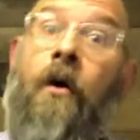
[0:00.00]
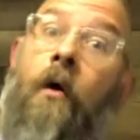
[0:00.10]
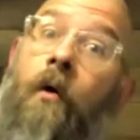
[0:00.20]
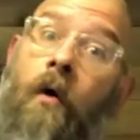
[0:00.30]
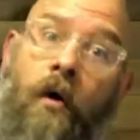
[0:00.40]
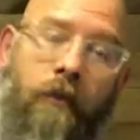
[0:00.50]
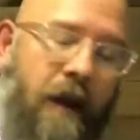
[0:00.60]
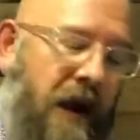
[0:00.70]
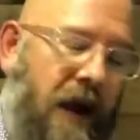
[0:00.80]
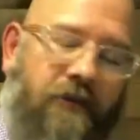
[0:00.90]
Or,
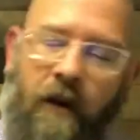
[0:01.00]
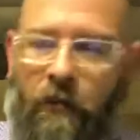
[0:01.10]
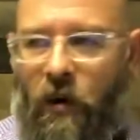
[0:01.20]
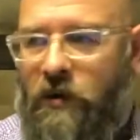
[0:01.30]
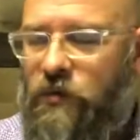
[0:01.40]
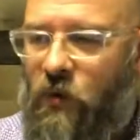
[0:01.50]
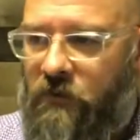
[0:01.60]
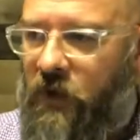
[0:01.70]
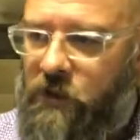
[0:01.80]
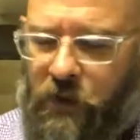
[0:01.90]
man, I'm part of this one
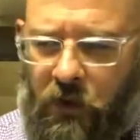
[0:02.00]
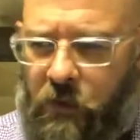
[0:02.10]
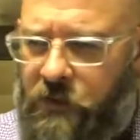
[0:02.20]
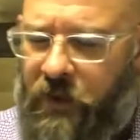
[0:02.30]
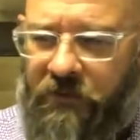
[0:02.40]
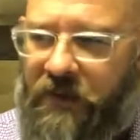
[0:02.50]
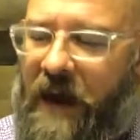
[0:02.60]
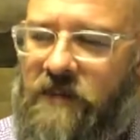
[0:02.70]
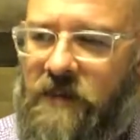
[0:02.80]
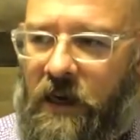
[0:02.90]
Facebook group. It's been
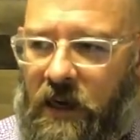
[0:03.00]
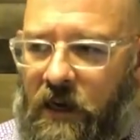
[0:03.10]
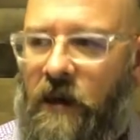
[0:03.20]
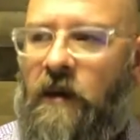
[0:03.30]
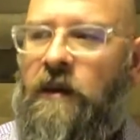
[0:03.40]
fascinating.